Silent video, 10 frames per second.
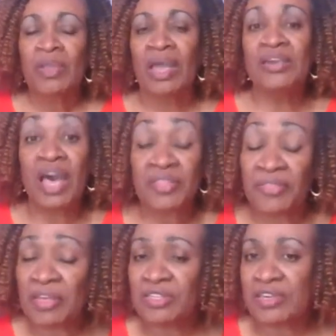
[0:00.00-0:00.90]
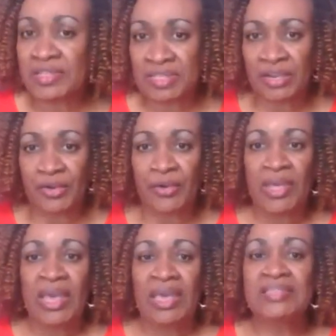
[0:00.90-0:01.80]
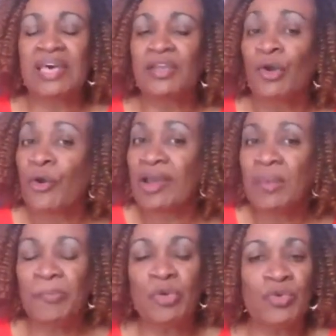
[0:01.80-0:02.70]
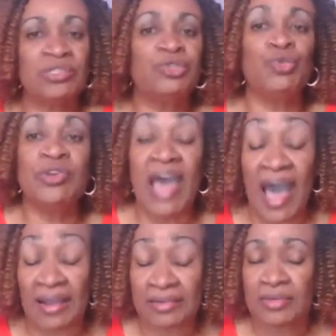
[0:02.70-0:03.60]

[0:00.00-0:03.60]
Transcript: Another thing to consider is that the credit bureaus do not